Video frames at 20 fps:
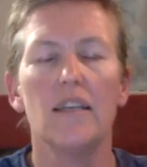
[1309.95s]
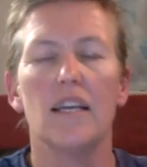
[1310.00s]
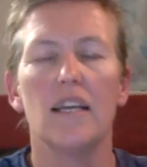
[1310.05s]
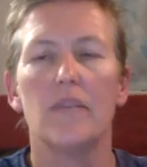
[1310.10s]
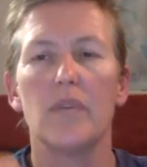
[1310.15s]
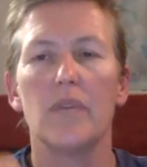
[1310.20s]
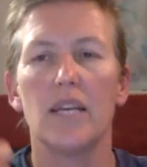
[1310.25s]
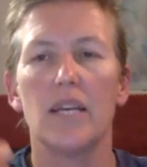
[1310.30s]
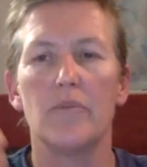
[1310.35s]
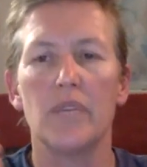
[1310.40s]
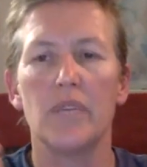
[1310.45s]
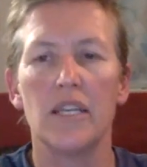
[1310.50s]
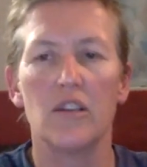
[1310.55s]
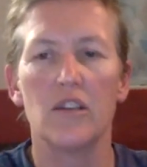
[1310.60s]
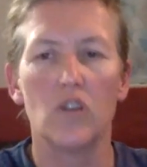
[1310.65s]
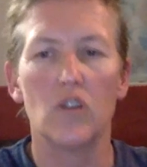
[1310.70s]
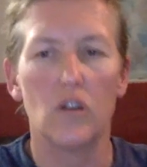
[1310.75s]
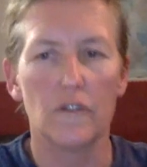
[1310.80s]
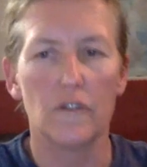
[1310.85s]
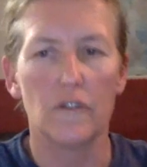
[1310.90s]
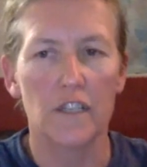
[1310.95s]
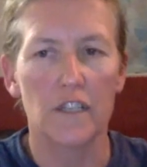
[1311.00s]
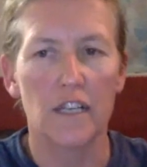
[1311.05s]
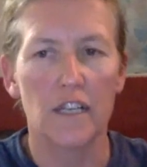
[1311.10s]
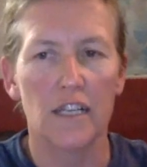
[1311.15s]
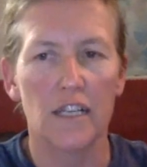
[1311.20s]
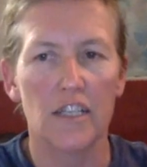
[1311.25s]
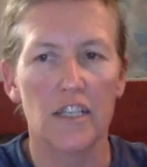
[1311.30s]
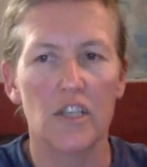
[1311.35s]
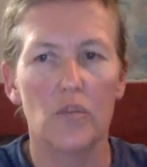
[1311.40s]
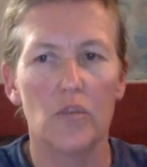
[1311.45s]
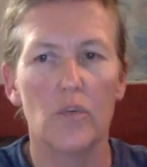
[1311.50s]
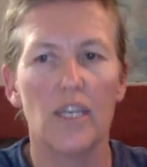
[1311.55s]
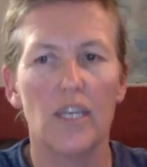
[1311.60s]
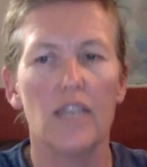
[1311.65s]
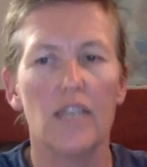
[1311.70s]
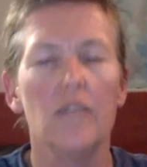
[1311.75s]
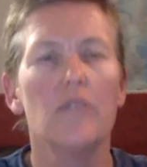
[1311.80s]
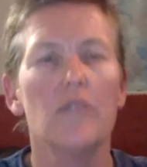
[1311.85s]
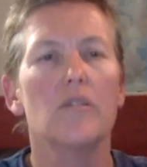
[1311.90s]
and being confident under your
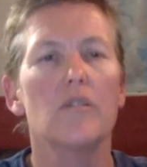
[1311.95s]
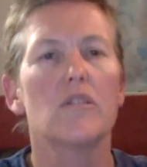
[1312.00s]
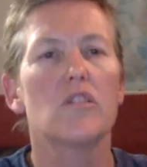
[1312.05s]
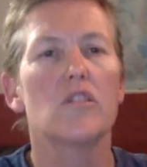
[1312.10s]
wing